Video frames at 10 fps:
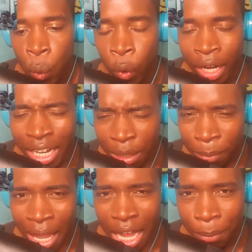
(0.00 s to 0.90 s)
with any
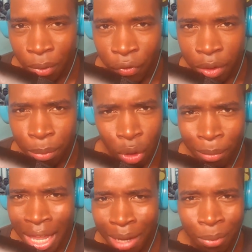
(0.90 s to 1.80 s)
black movie, pro
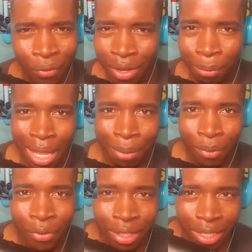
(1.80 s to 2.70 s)
black movie, or black
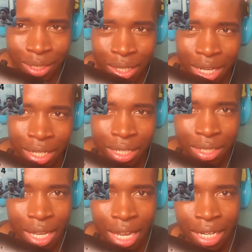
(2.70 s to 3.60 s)
movie that's set that's
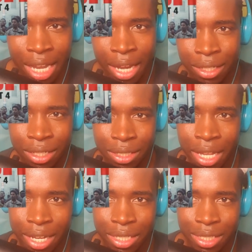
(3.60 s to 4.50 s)
set in like this
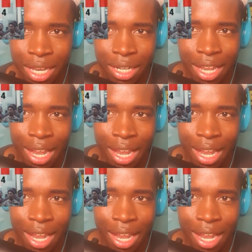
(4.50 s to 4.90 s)
like set